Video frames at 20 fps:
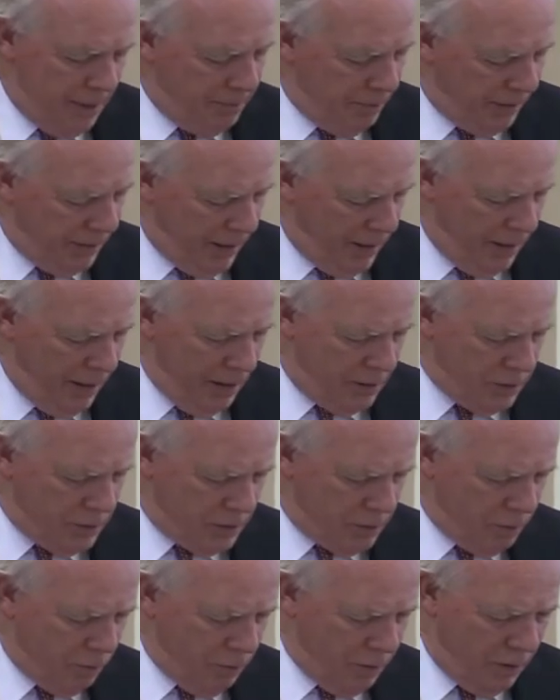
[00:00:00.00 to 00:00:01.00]

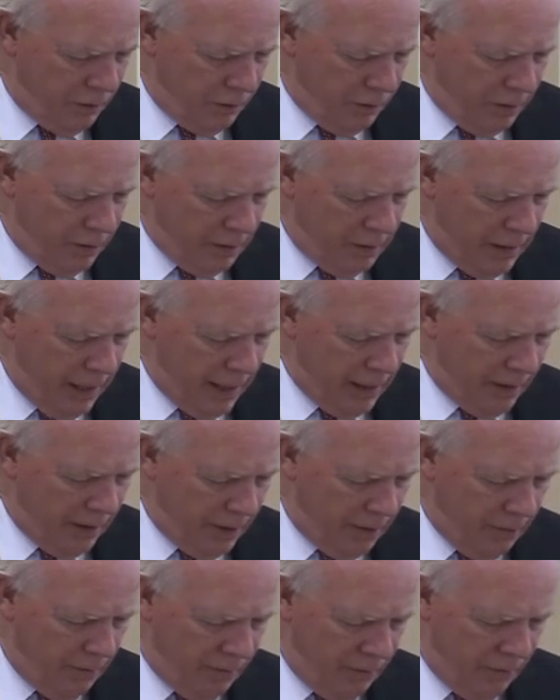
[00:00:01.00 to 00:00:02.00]
begins with the
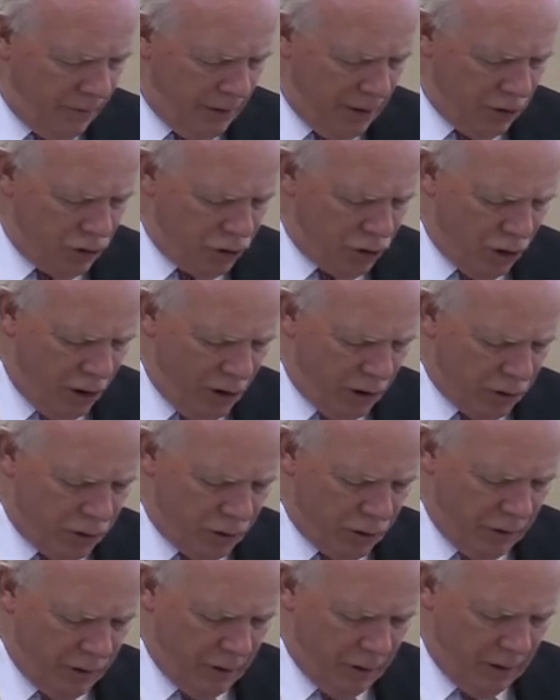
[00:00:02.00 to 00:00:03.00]
negative
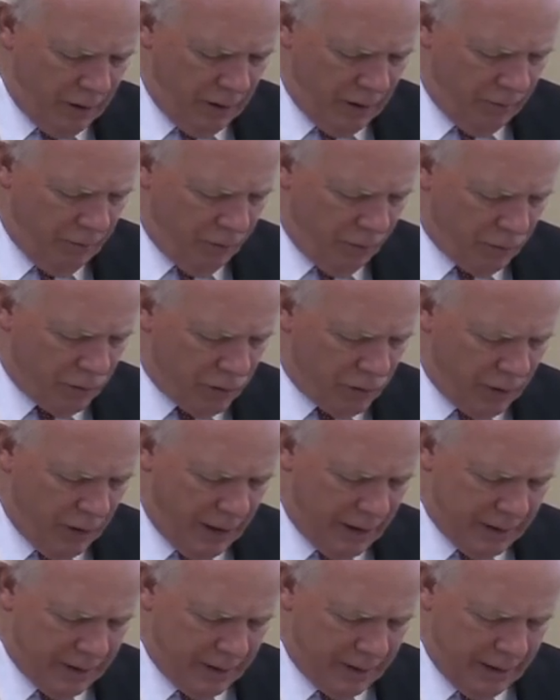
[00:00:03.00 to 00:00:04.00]
injunction in verse
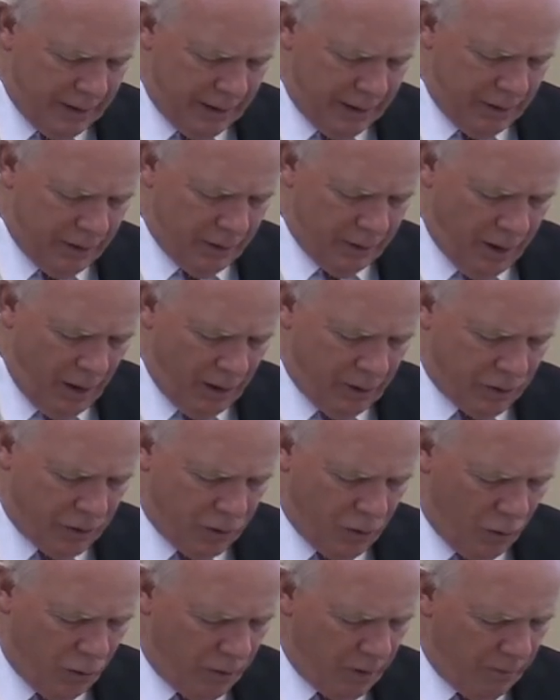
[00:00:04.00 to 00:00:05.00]
19 do not
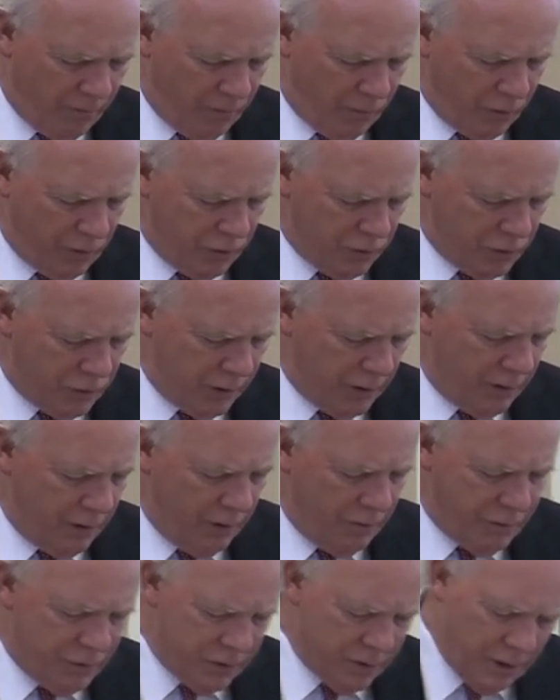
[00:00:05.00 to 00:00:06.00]
store up for
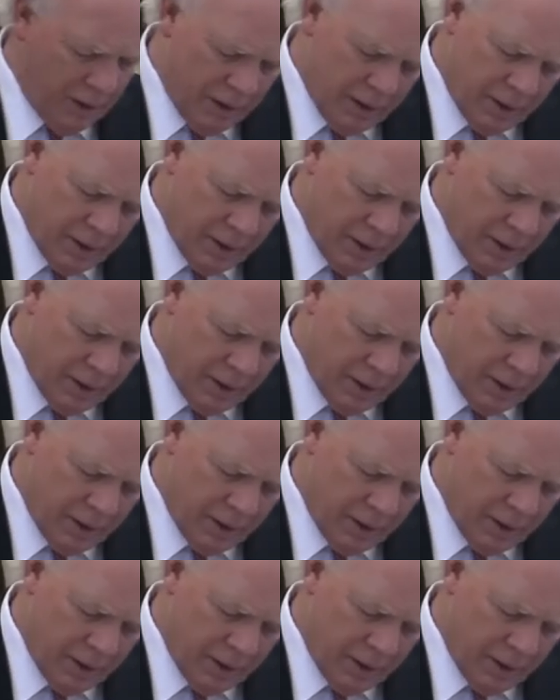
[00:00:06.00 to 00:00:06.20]
yourselves